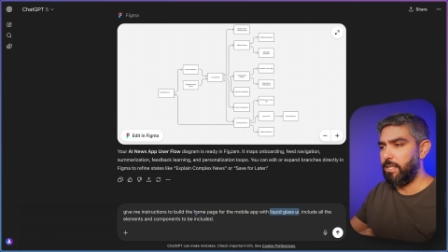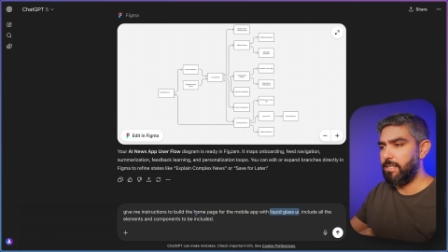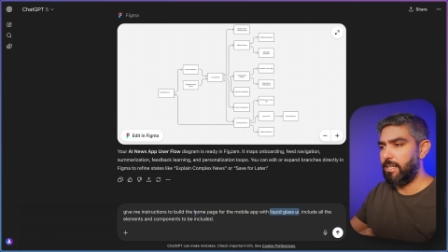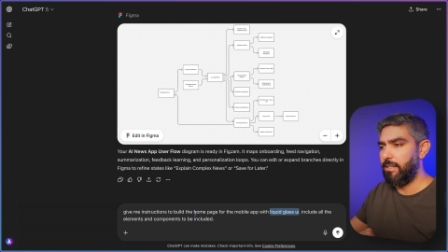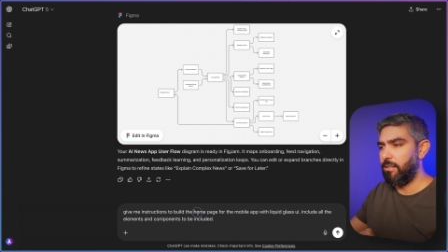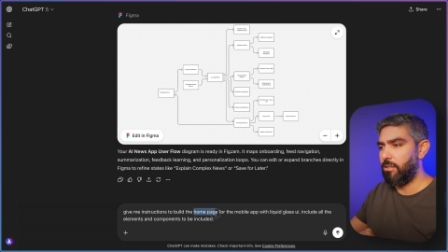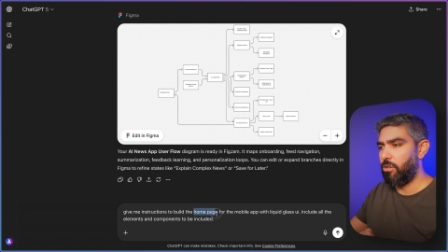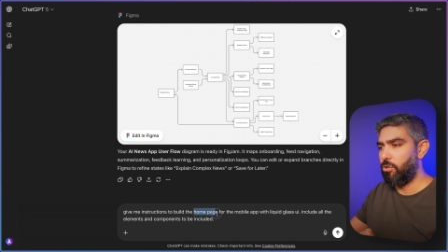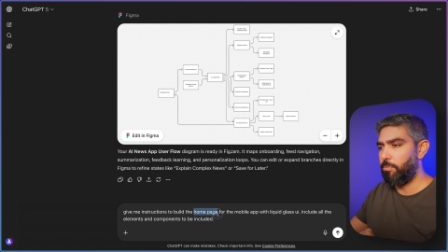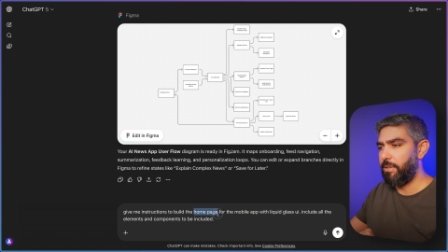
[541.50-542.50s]
we're designing the
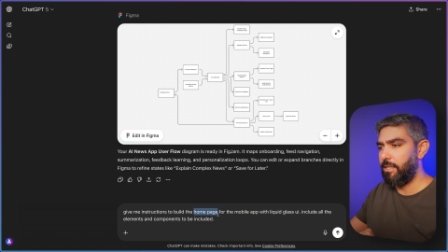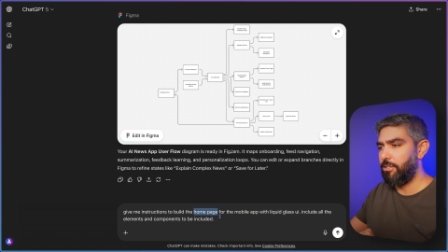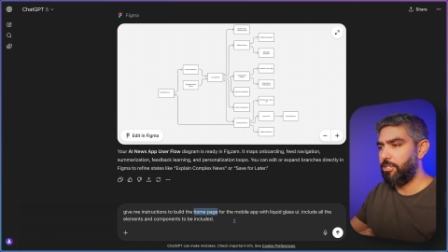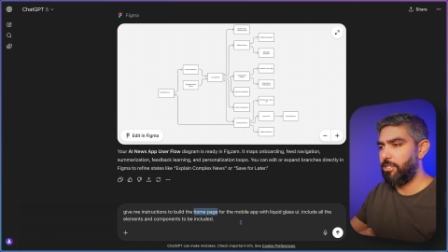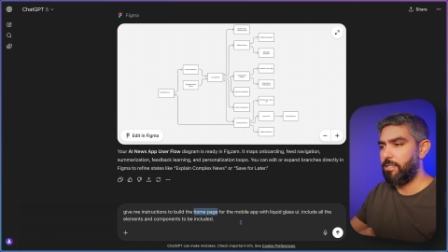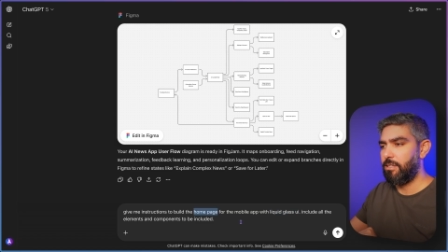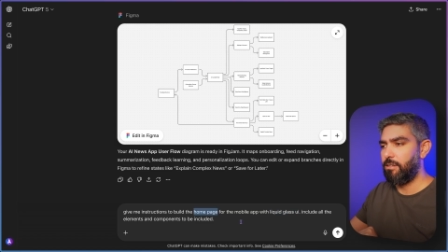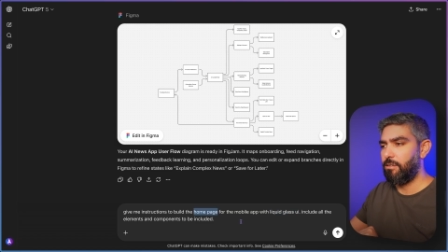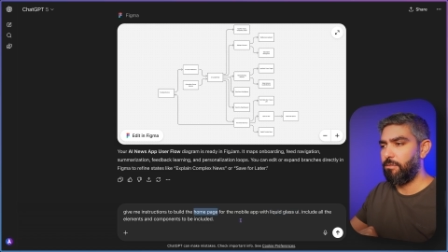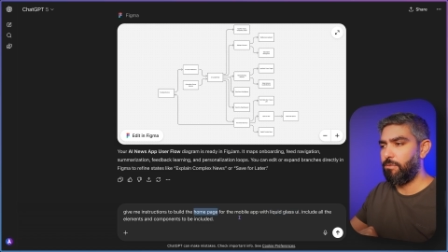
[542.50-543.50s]
homepage
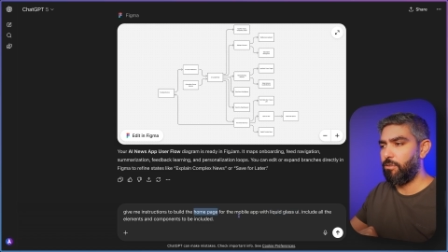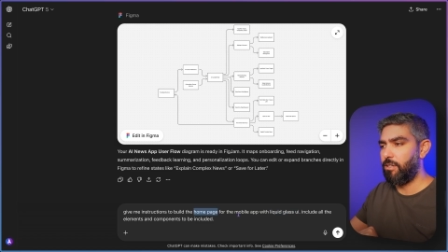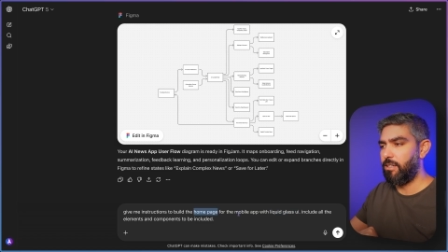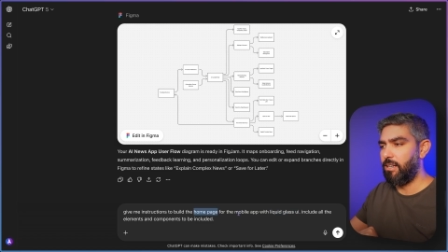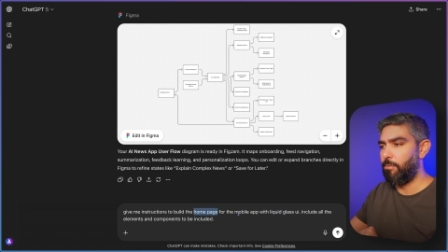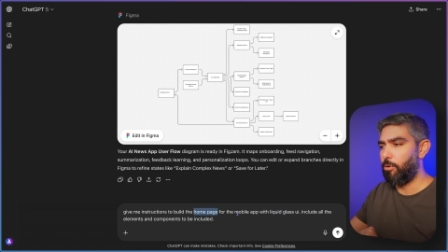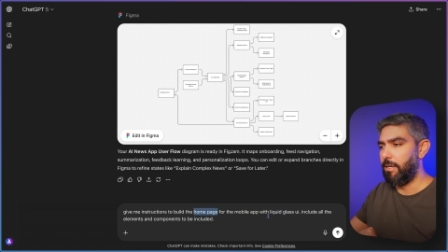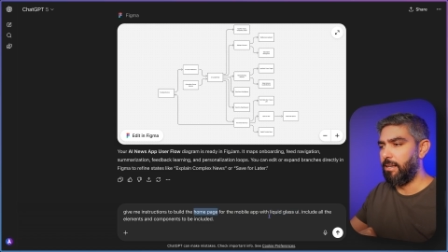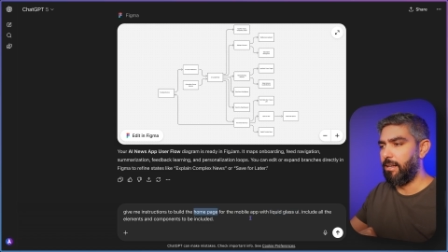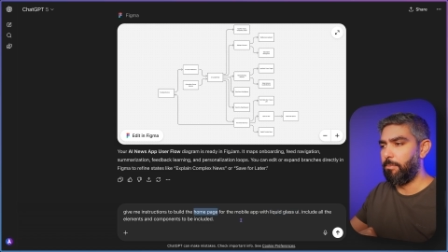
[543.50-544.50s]
for a
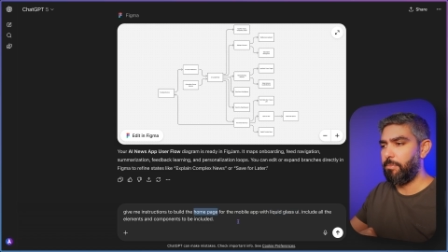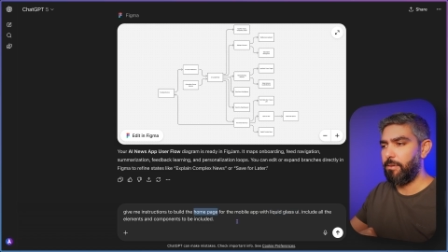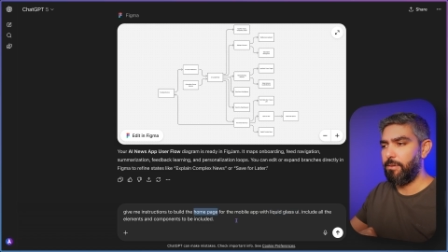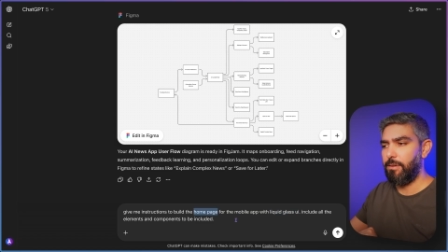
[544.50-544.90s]
mobile app.